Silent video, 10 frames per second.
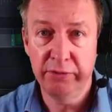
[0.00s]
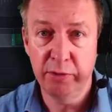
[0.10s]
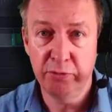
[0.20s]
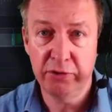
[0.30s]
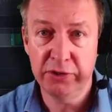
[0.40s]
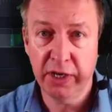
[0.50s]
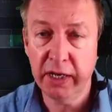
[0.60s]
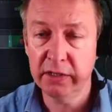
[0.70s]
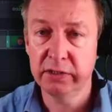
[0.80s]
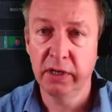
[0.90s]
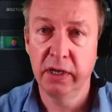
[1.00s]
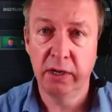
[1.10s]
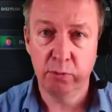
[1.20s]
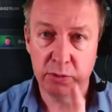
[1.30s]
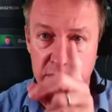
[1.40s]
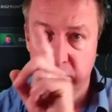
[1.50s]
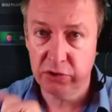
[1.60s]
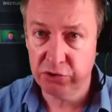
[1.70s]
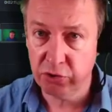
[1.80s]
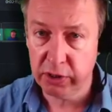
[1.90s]
the project, which is
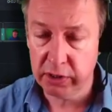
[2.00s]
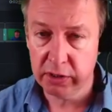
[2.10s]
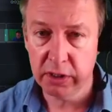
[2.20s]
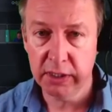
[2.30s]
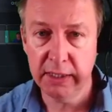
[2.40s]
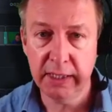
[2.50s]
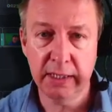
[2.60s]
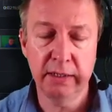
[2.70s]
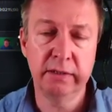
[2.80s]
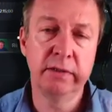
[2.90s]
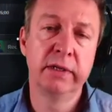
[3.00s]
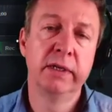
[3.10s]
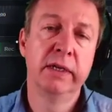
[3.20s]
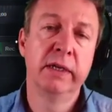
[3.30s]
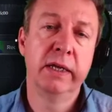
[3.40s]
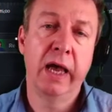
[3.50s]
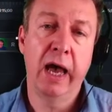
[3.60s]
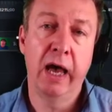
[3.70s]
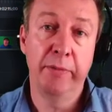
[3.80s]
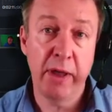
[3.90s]
a jolly good idea.
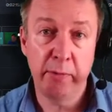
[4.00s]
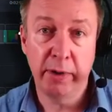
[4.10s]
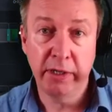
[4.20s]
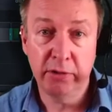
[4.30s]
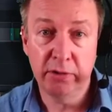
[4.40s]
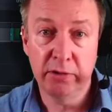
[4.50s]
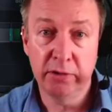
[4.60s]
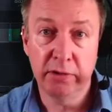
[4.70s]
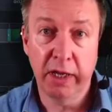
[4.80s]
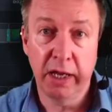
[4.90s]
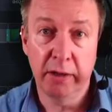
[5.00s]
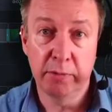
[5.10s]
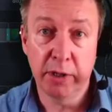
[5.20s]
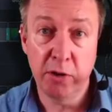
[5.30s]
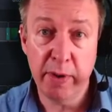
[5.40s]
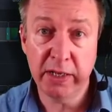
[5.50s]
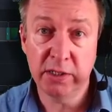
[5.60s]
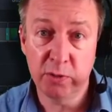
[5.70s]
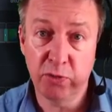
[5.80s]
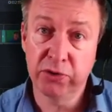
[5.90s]
That way you can go back
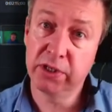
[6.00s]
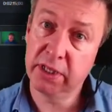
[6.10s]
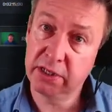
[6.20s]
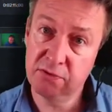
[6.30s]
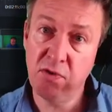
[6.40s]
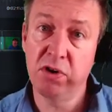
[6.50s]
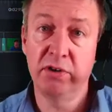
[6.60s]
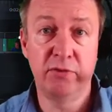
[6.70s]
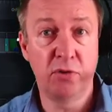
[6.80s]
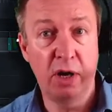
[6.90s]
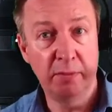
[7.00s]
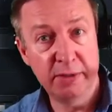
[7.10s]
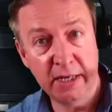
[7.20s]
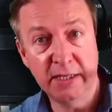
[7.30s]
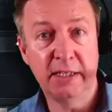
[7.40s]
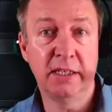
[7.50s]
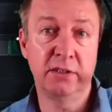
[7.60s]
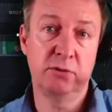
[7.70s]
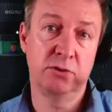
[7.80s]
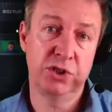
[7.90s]
to the project later on if you're updating
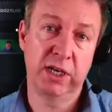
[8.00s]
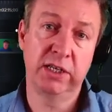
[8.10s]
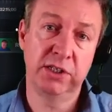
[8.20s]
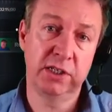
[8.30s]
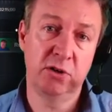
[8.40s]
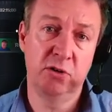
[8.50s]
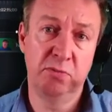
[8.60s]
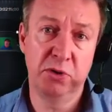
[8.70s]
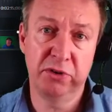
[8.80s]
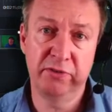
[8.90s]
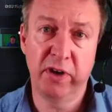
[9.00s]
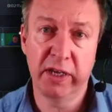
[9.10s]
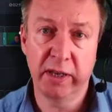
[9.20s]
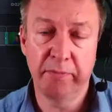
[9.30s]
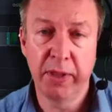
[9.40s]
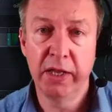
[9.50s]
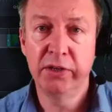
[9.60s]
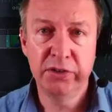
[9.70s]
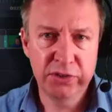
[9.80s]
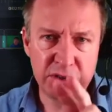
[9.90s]
it or changing it or modifying it.
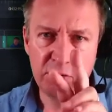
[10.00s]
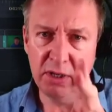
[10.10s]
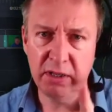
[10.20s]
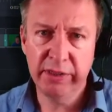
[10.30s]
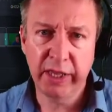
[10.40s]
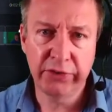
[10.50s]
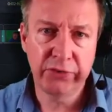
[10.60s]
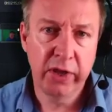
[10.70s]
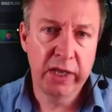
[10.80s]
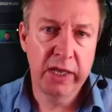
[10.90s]
Two little things.